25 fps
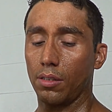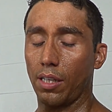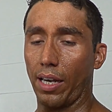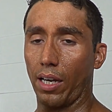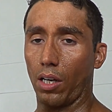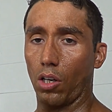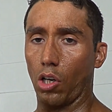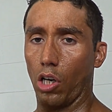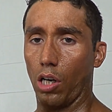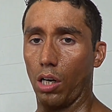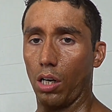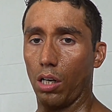
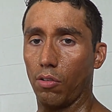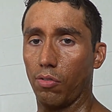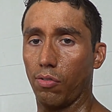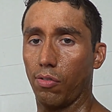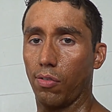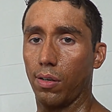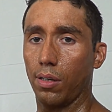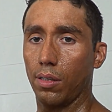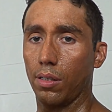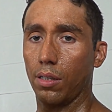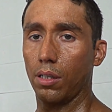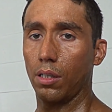take
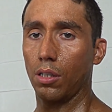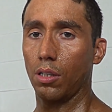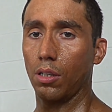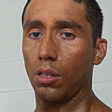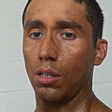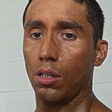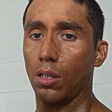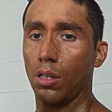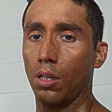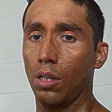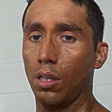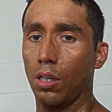
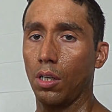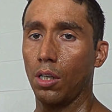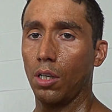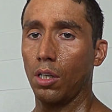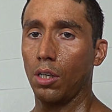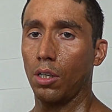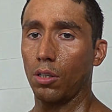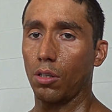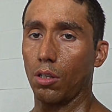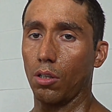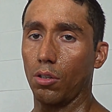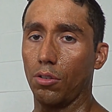
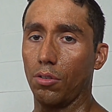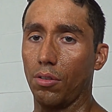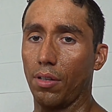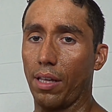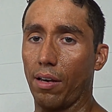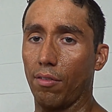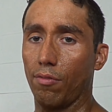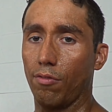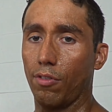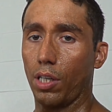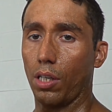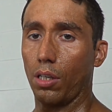off, go do
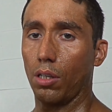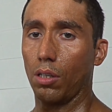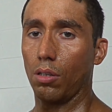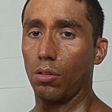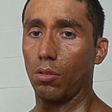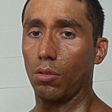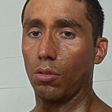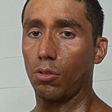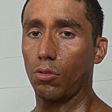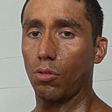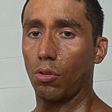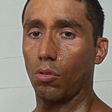that
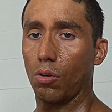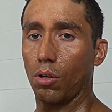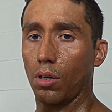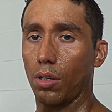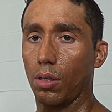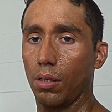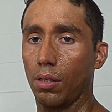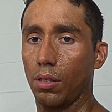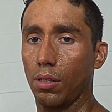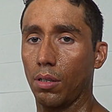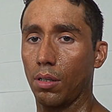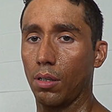video
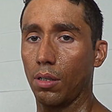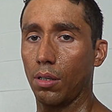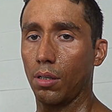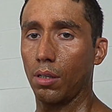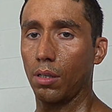tour,